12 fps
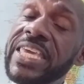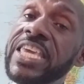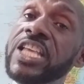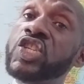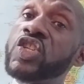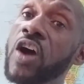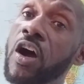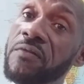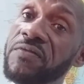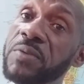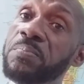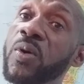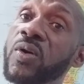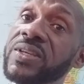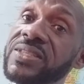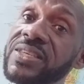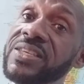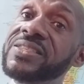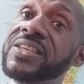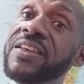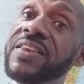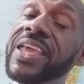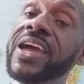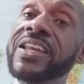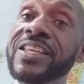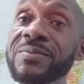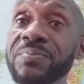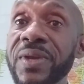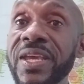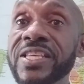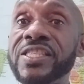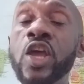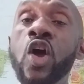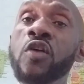each of the policies that they had in place